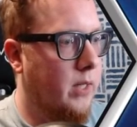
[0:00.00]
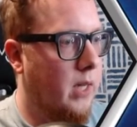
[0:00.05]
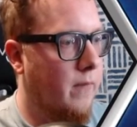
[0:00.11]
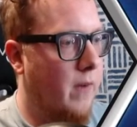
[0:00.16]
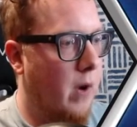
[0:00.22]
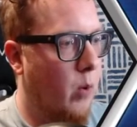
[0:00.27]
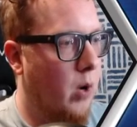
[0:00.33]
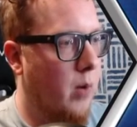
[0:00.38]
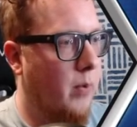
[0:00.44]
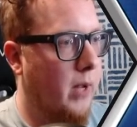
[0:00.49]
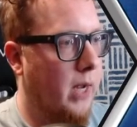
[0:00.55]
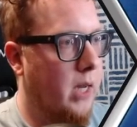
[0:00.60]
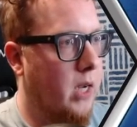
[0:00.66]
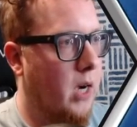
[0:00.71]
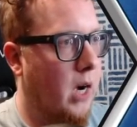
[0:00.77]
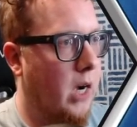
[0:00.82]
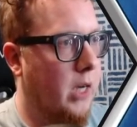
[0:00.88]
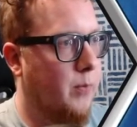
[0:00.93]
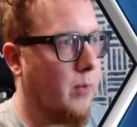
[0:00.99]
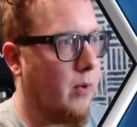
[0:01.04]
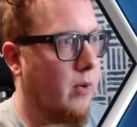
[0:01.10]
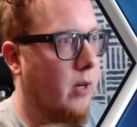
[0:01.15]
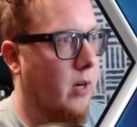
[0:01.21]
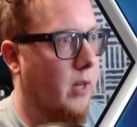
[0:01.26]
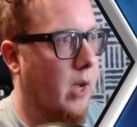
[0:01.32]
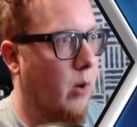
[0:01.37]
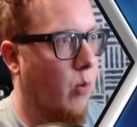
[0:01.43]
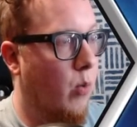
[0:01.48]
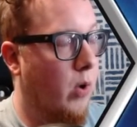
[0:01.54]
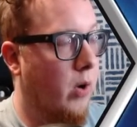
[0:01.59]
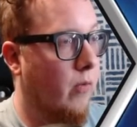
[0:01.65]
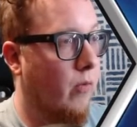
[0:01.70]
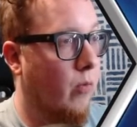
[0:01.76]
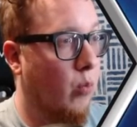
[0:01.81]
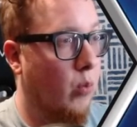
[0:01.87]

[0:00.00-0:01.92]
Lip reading: If I would have played Cosmo here, that would have